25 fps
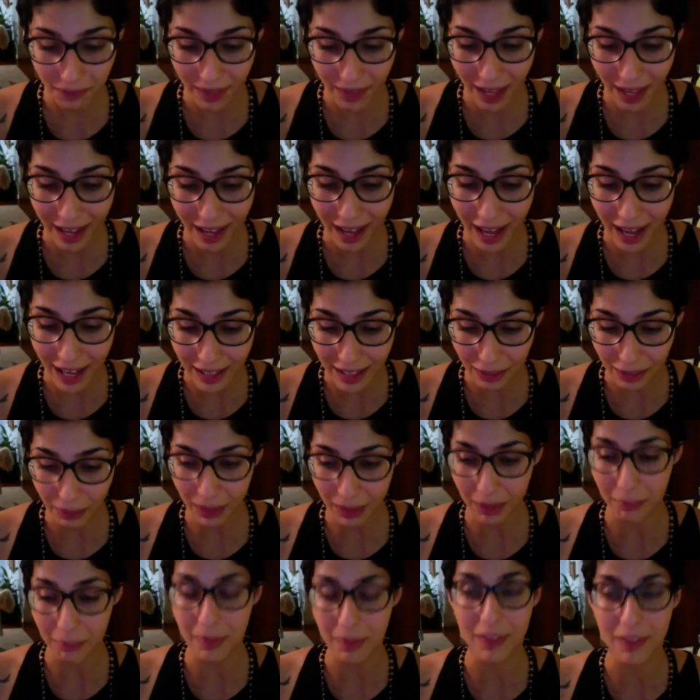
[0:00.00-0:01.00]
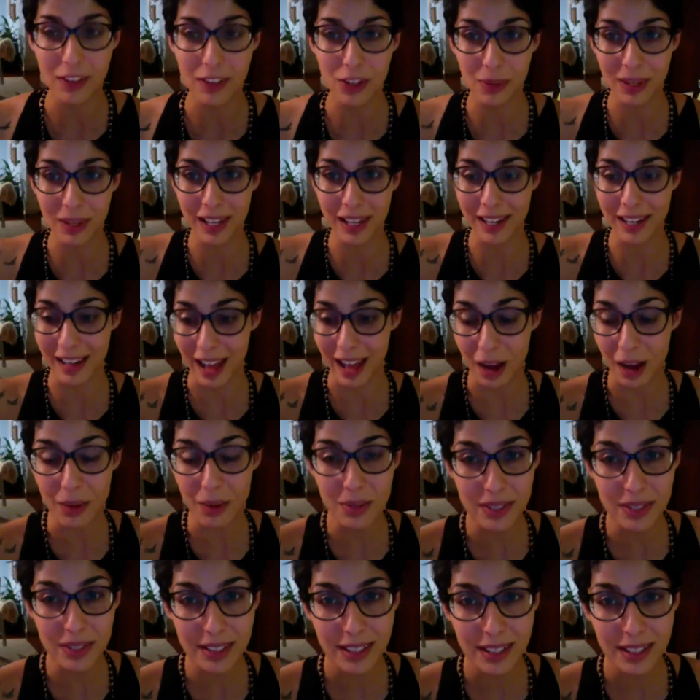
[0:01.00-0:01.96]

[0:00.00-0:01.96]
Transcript: I highly recommend that you get it out.